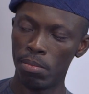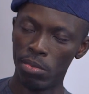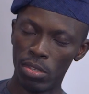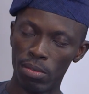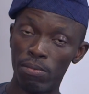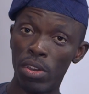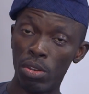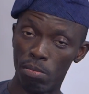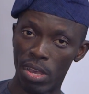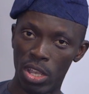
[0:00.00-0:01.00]
Because a friend
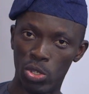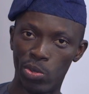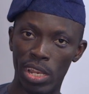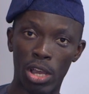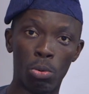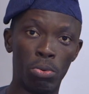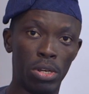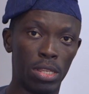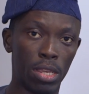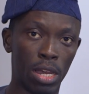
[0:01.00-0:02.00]
of mine actually
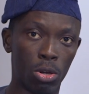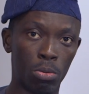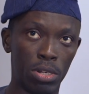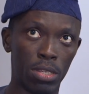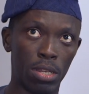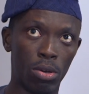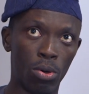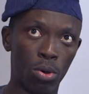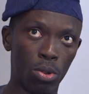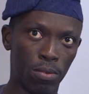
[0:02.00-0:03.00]
accommodated
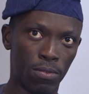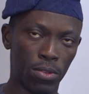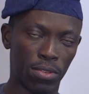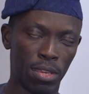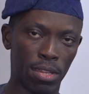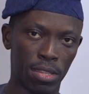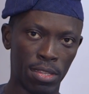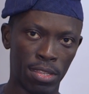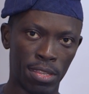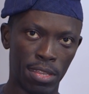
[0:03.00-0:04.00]
all of us then.
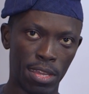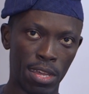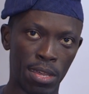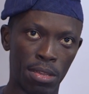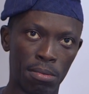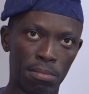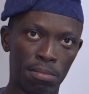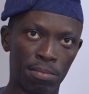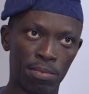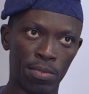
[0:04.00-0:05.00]

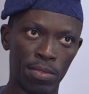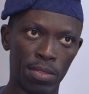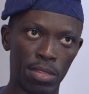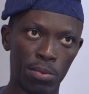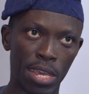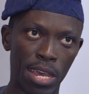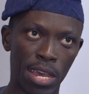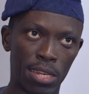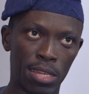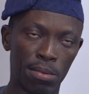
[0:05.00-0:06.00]
And we
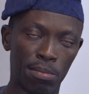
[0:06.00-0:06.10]
had